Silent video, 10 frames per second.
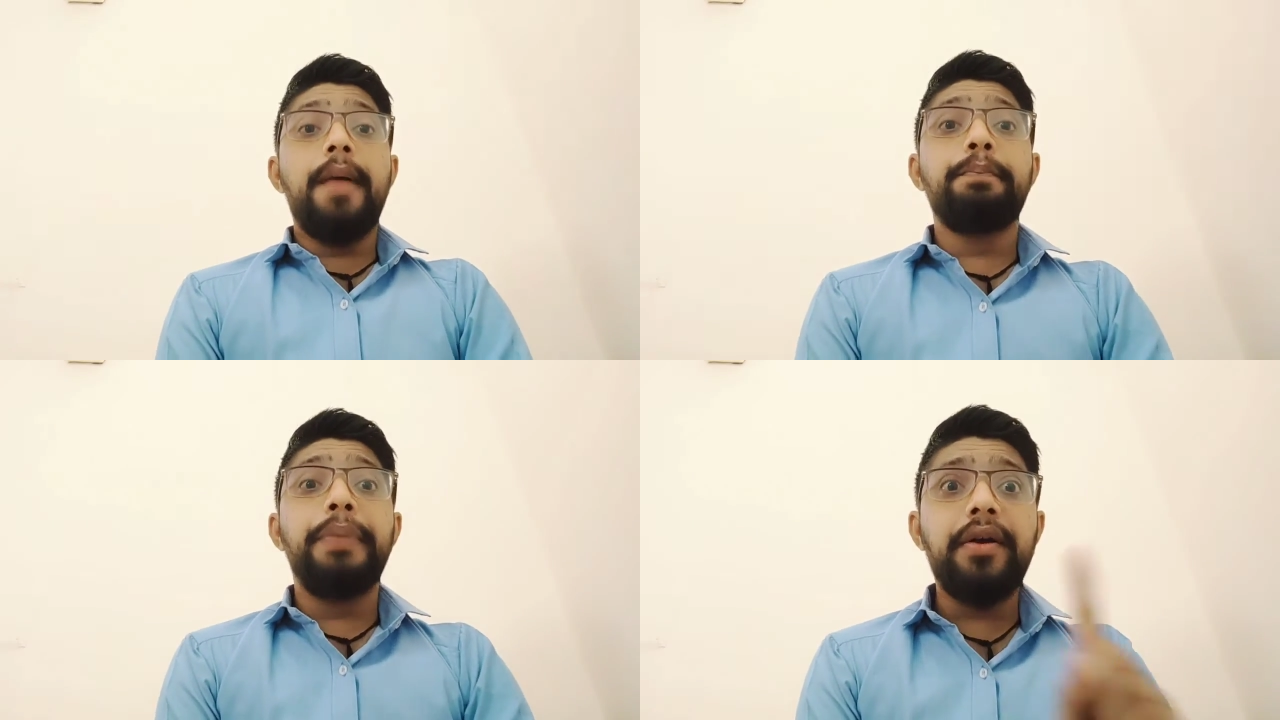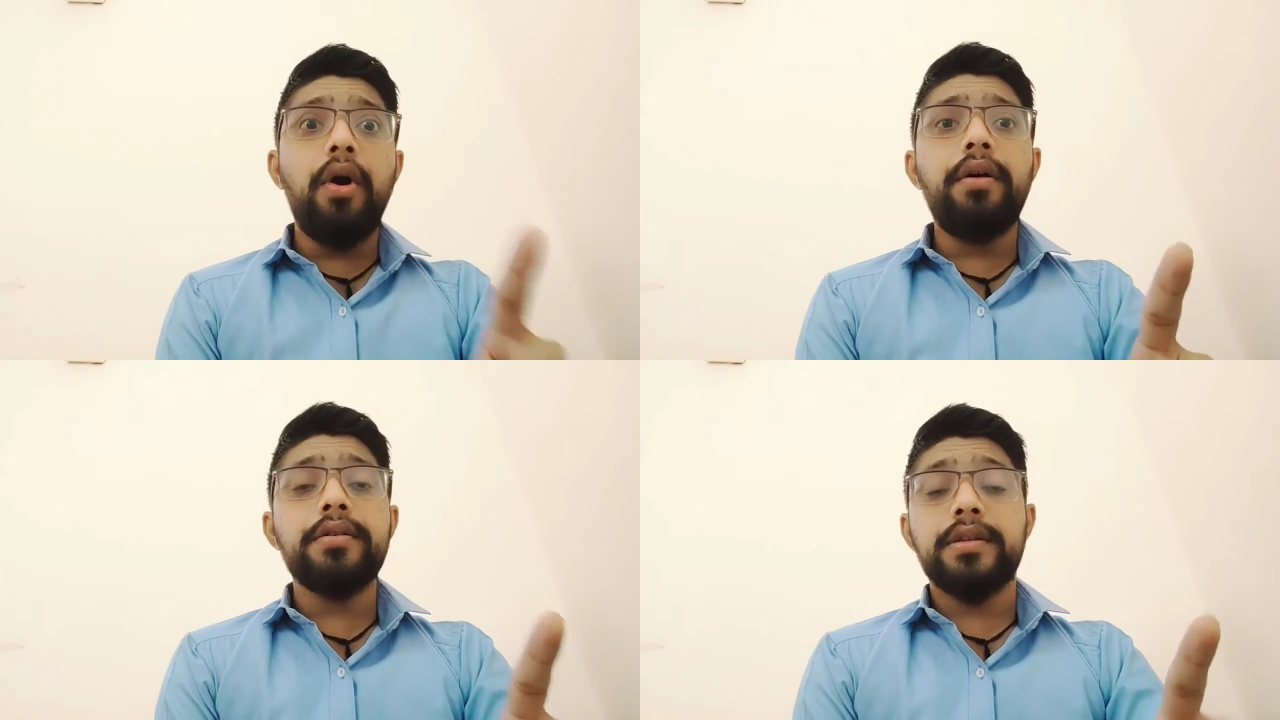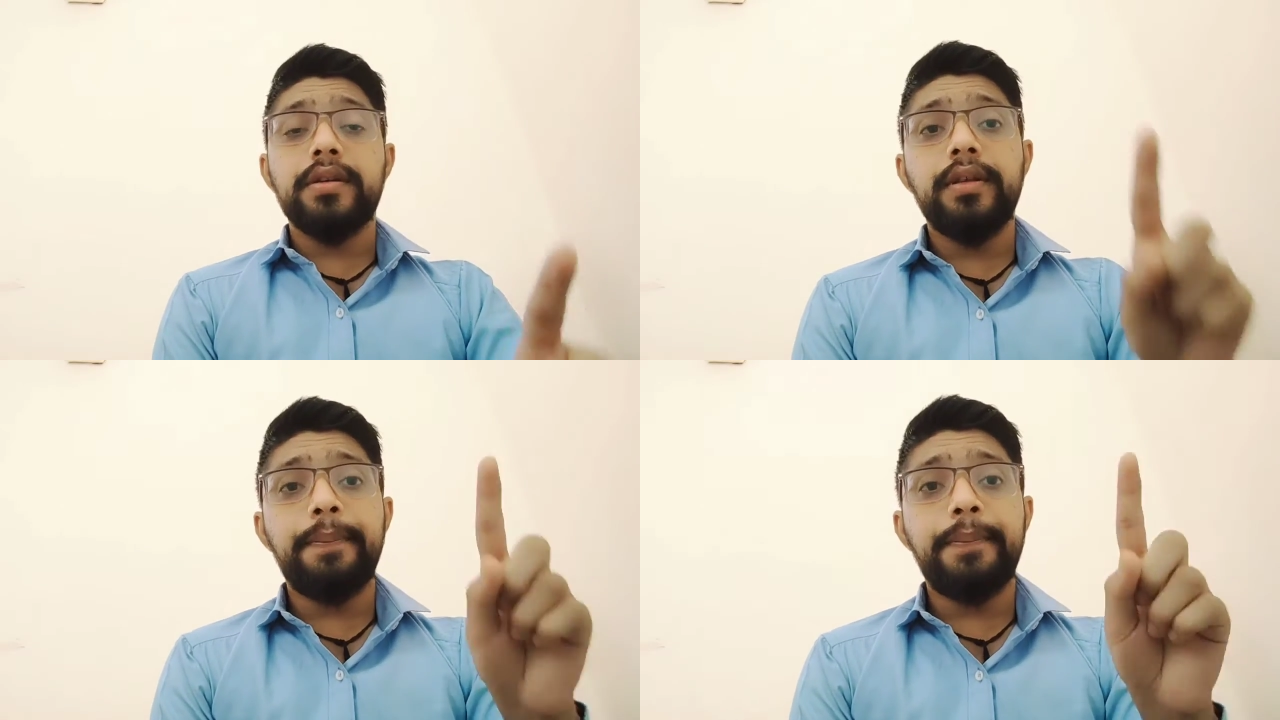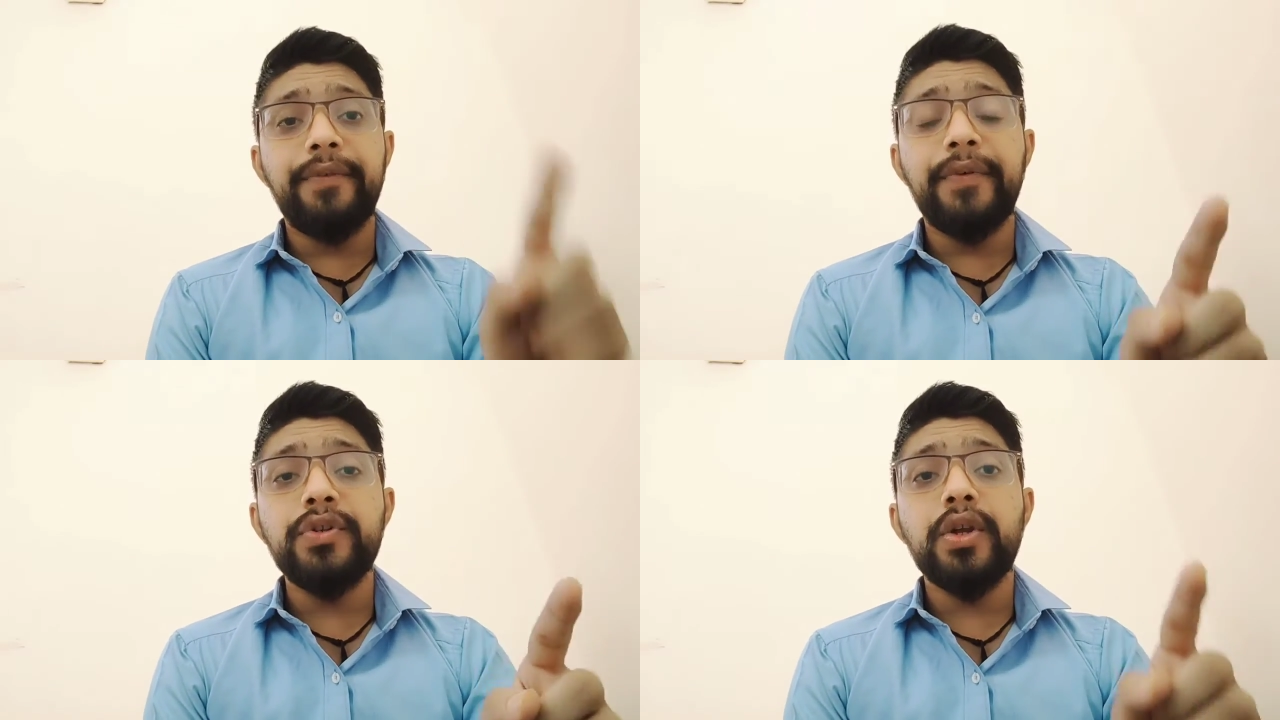because the
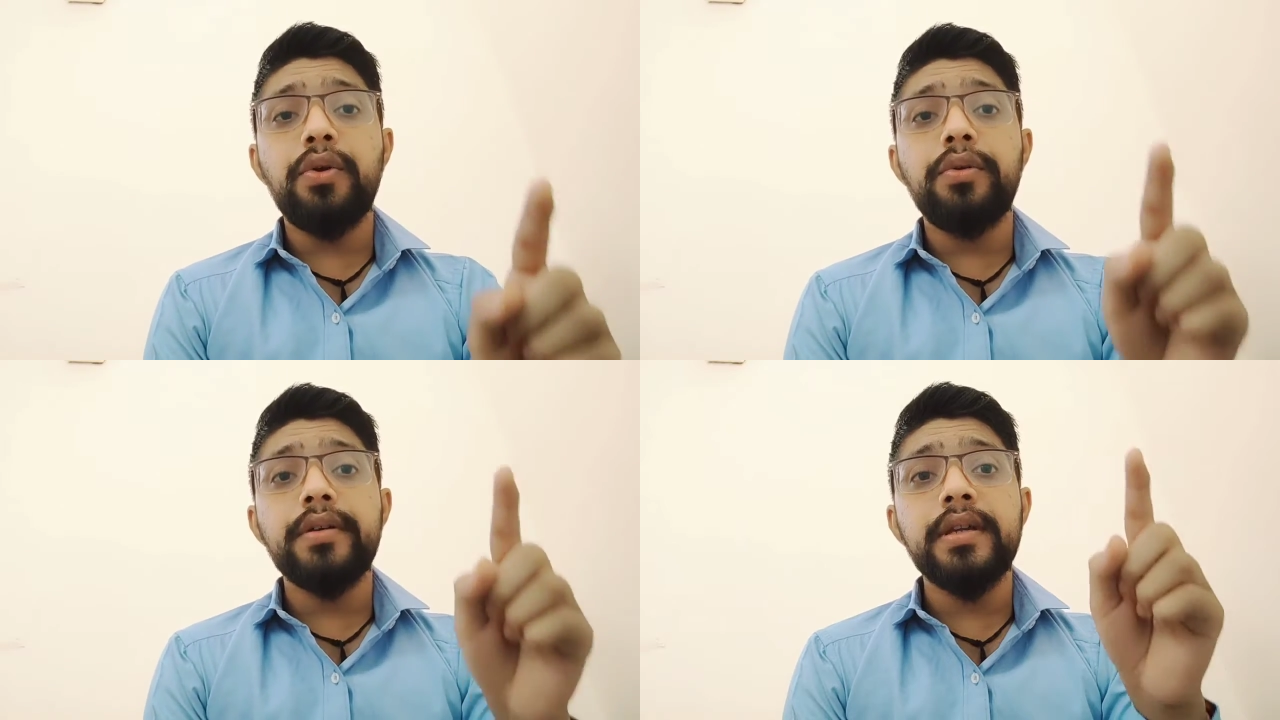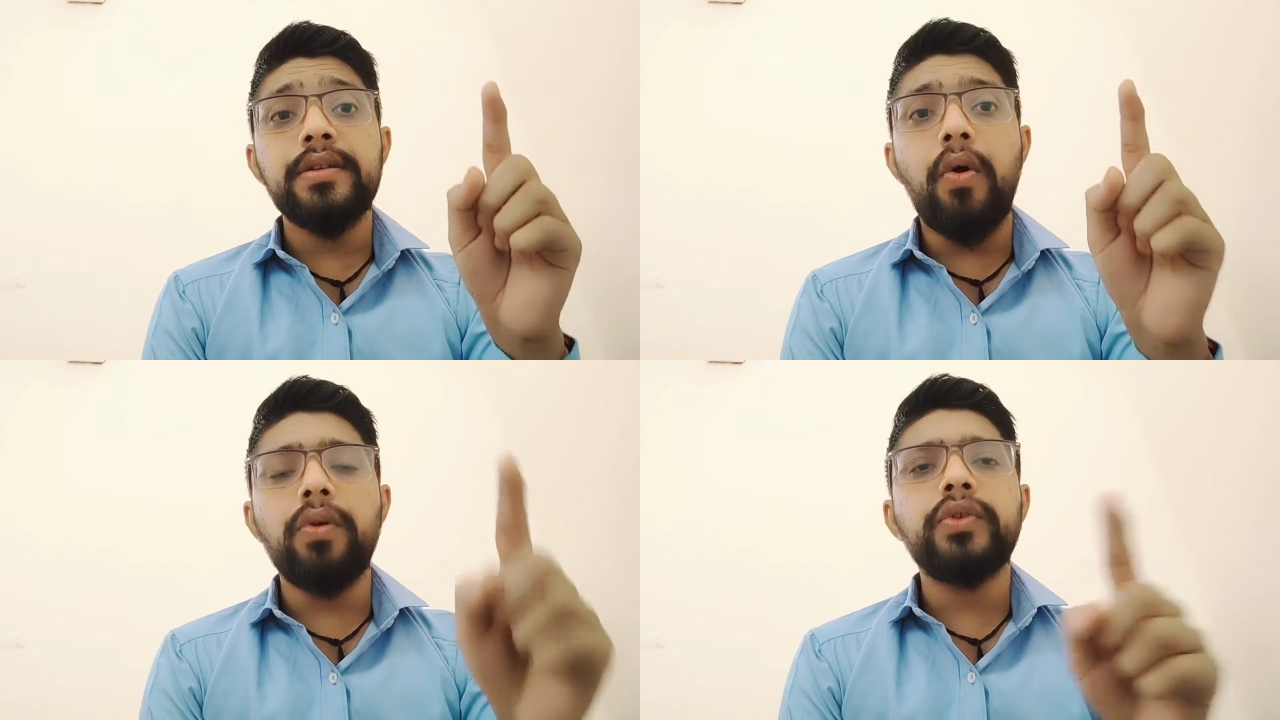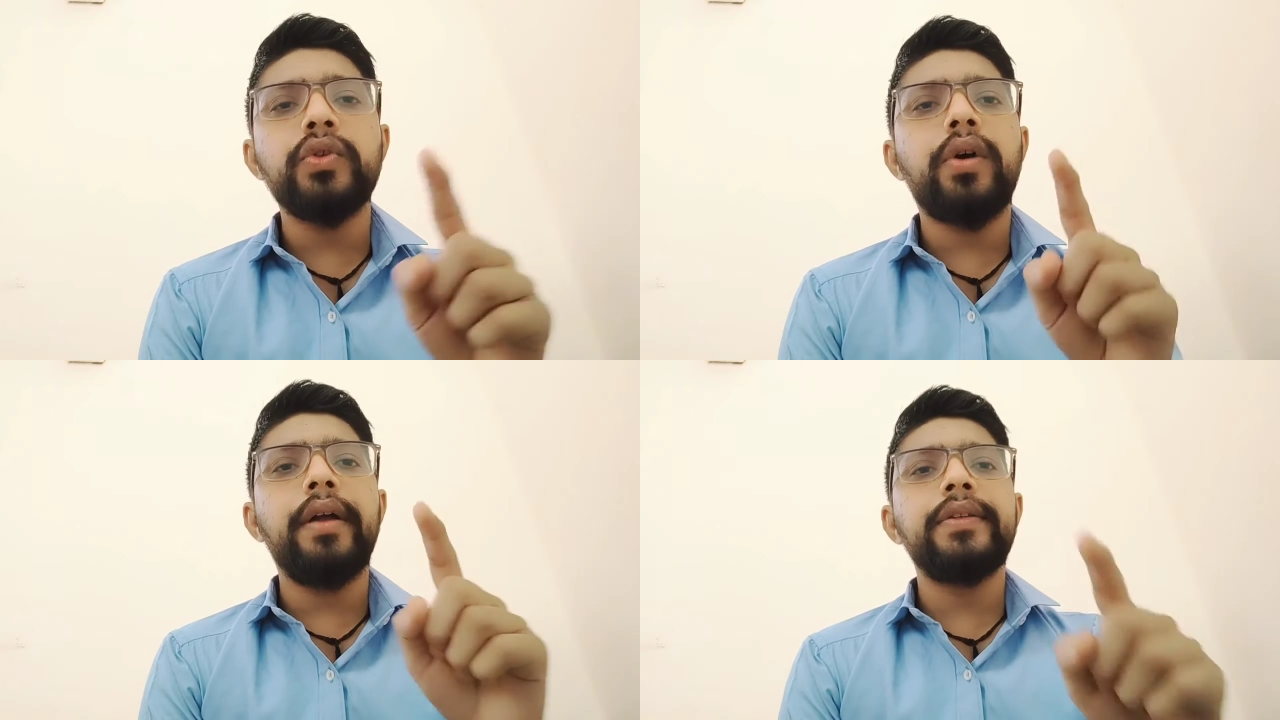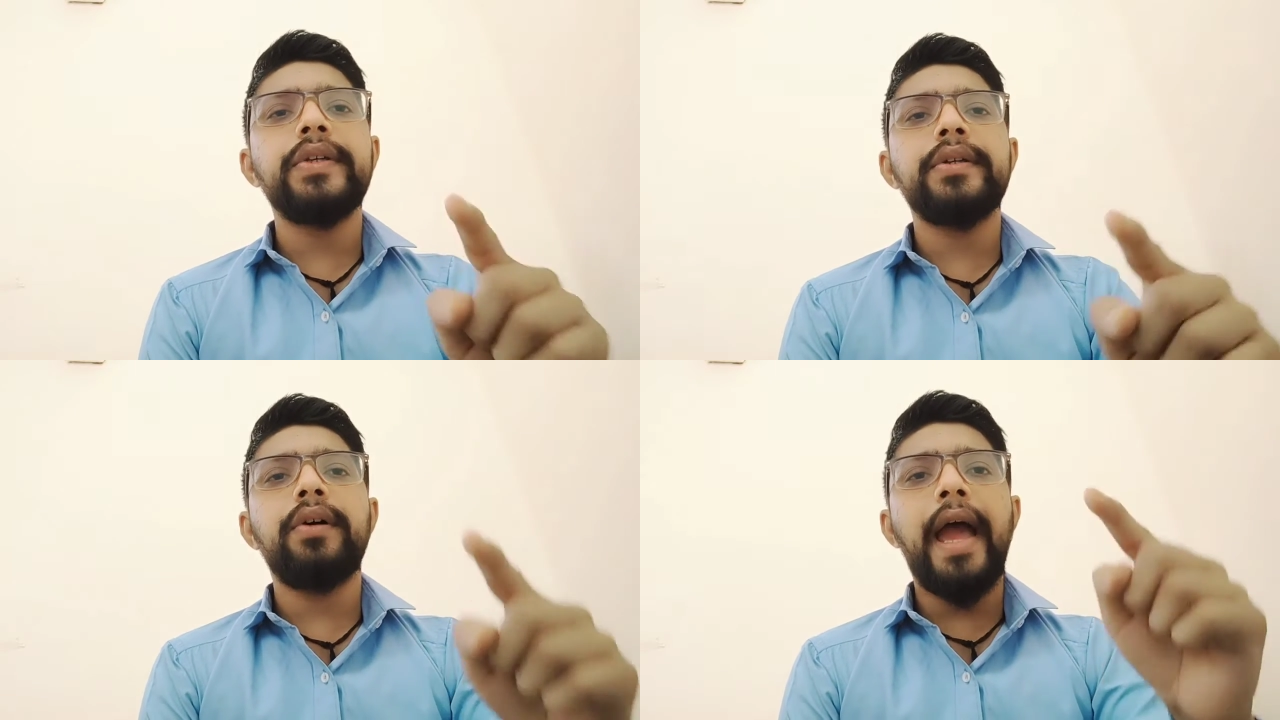preference shareholders is also considered